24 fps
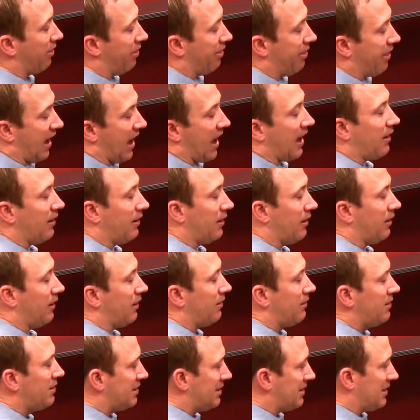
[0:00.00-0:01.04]
That
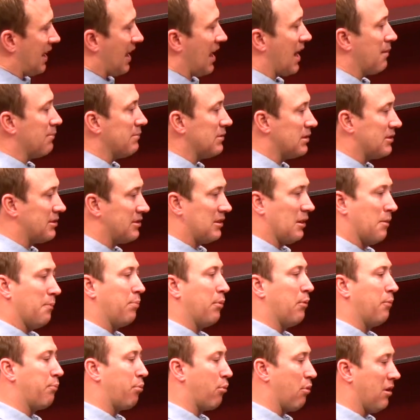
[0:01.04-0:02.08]
same
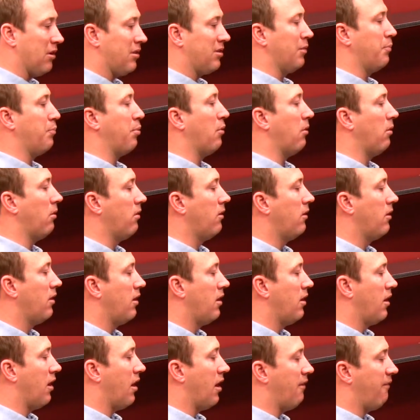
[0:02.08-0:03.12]
simple principle
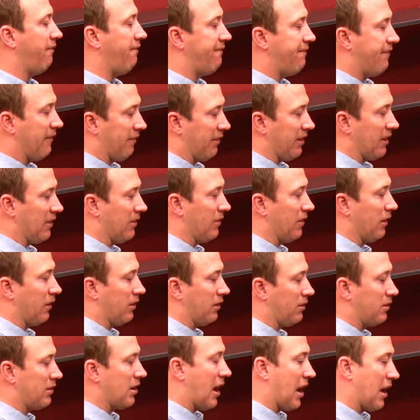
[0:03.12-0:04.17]
of filling the
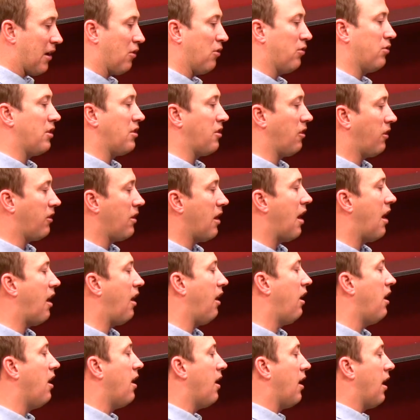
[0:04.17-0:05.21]
tires in your
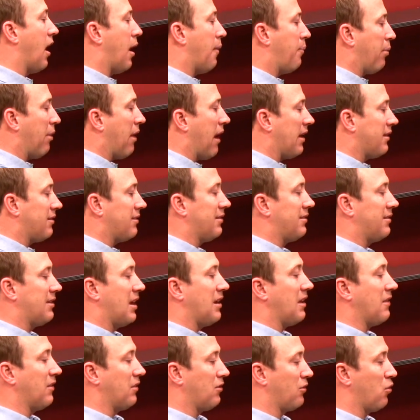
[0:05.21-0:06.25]
car applies to
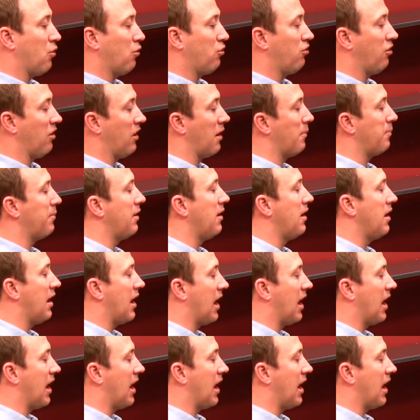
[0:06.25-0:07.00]
setting this cushion up.